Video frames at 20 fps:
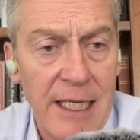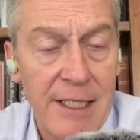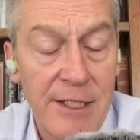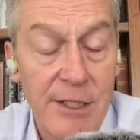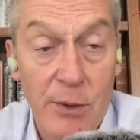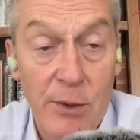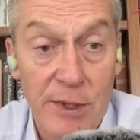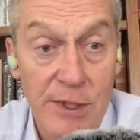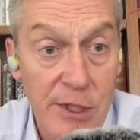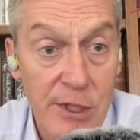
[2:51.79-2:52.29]
And
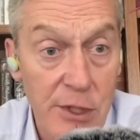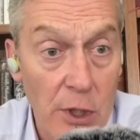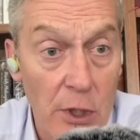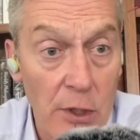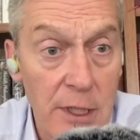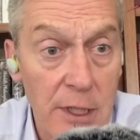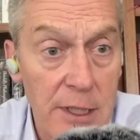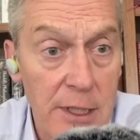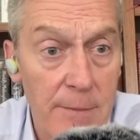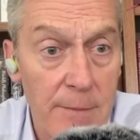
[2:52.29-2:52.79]
so it
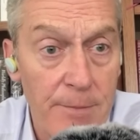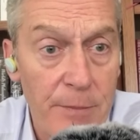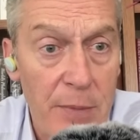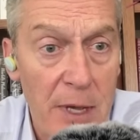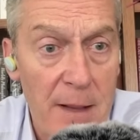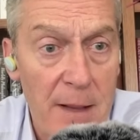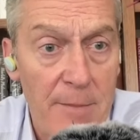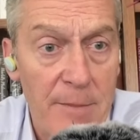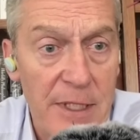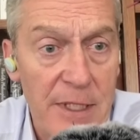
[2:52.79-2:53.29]
started to
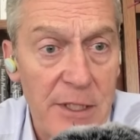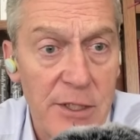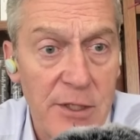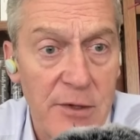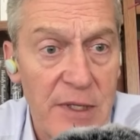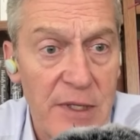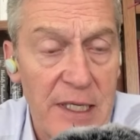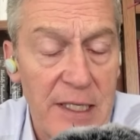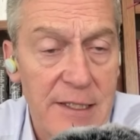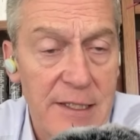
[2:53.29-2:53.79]
pop into
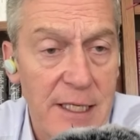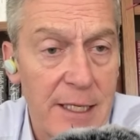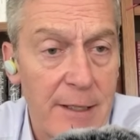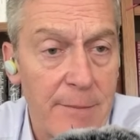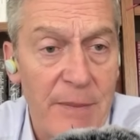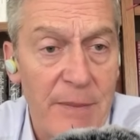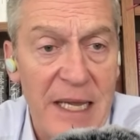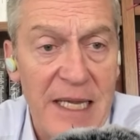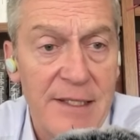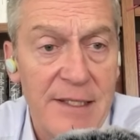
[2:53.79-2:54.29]
things
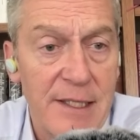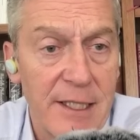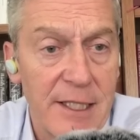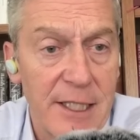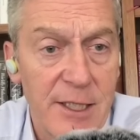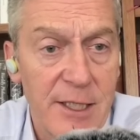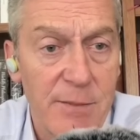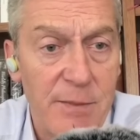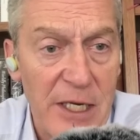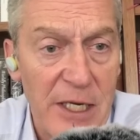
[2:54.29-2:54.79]
like basic
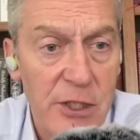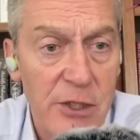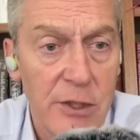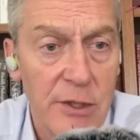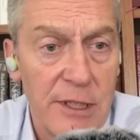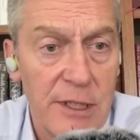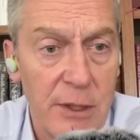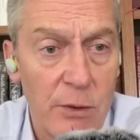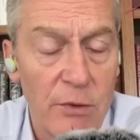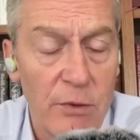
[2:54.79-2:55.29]

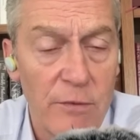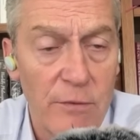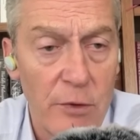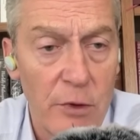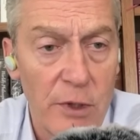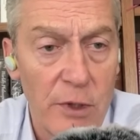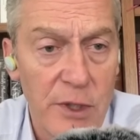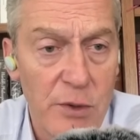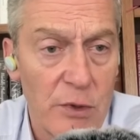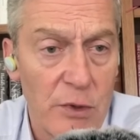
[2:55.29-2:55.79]
specialty
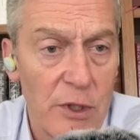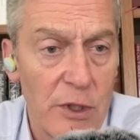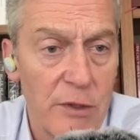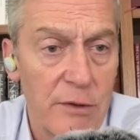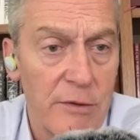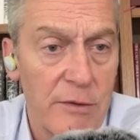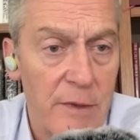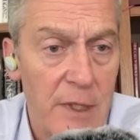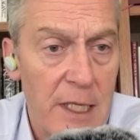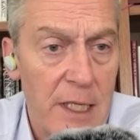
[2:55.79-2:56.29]
referrals, where your